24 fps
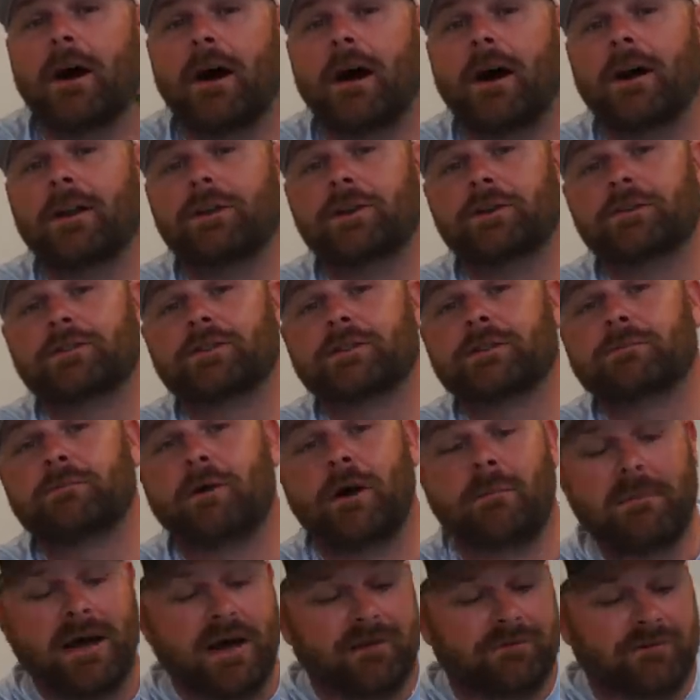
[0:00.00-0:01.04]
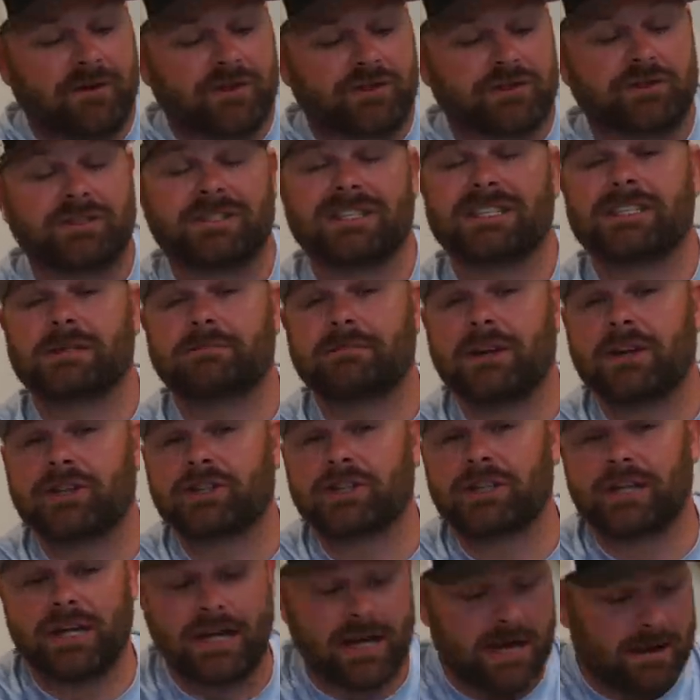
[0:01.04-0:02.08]
on your smallmouth fisheries,
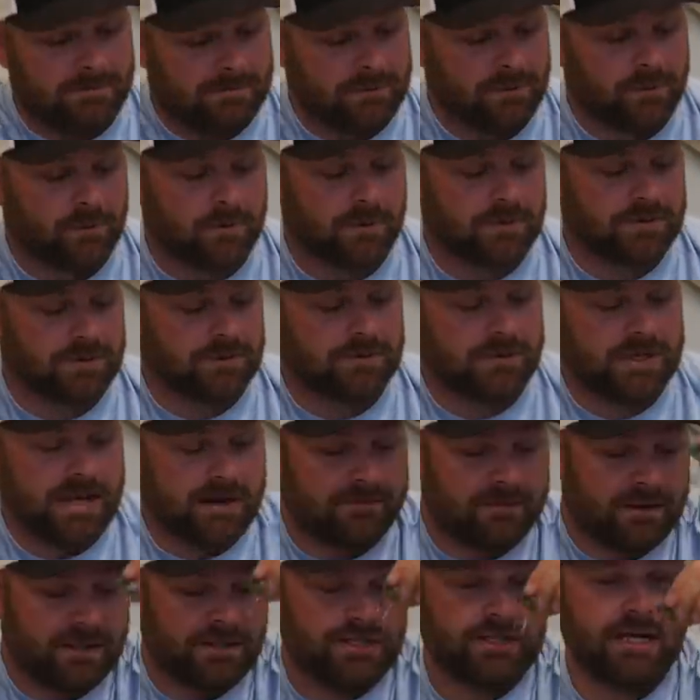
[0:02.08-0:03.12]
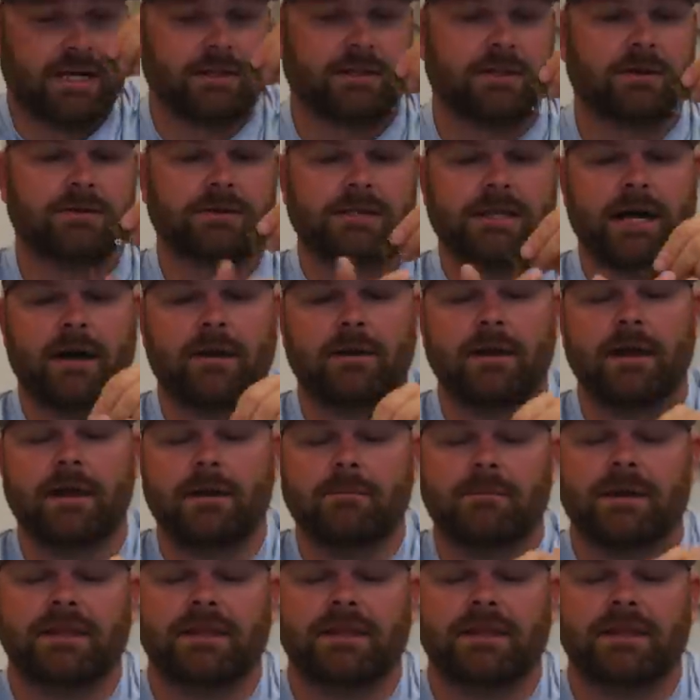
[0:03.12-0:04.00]
especially up north. So definitely check those out.